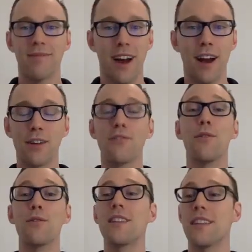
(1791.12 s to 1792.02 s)
I look
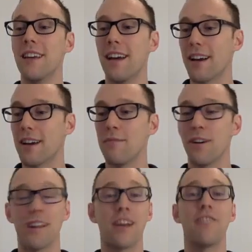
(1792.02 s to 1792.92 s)
forward to the day I can be
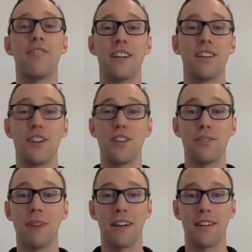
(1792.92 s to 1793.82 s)
on like a big judges
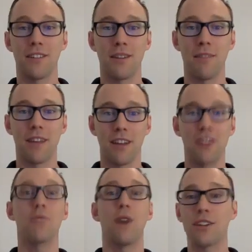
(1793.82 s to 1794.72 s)
panel or something and
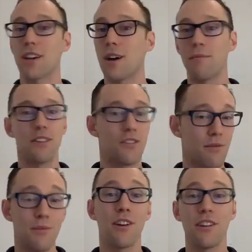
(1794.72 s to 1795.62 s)
just watch a competition
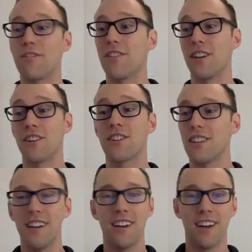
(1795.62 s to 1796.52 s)
from start to finish
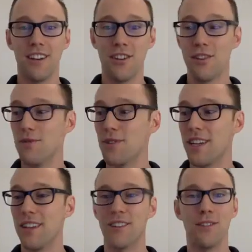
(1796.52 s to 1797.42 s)
and judge
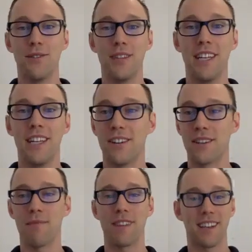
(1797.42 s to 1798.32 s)
routines or do DD or
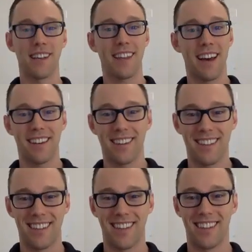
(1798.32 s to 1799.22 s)
something like
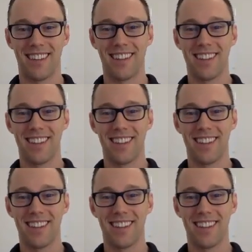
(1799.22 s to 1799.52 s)
that.